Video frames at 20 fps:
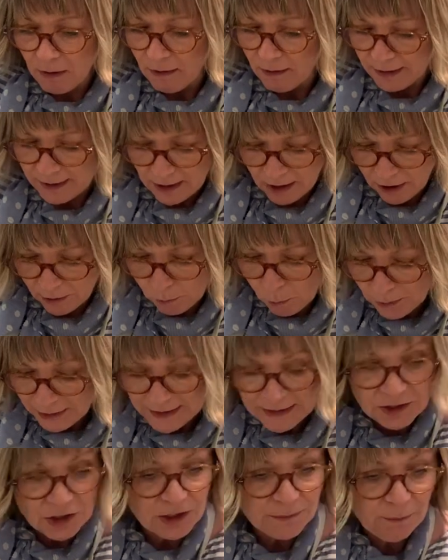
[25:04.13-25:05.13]
my
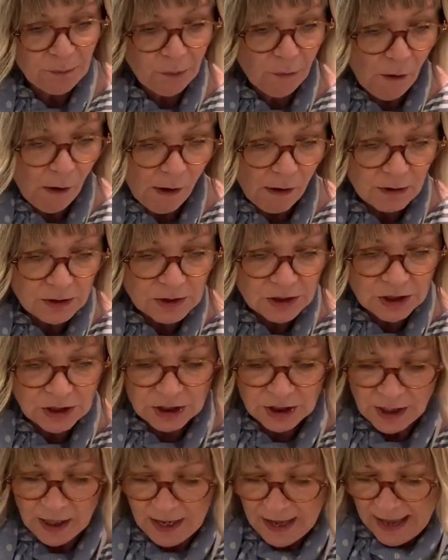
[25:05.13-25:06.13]
1-inch
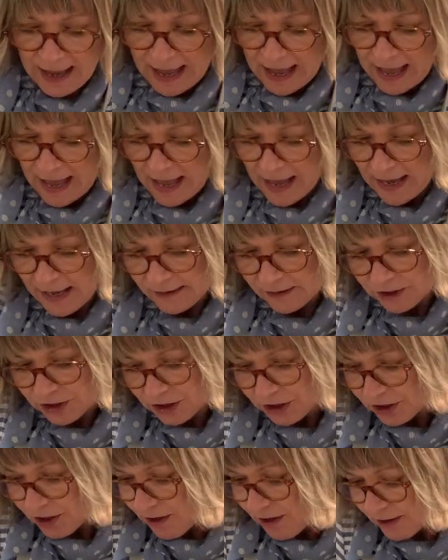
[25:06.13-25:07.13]
brush and
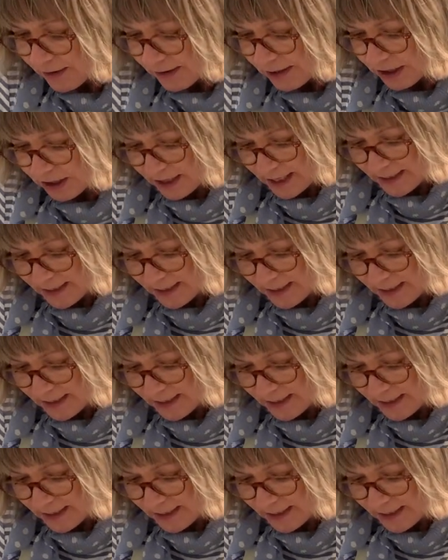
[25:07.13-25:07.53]
just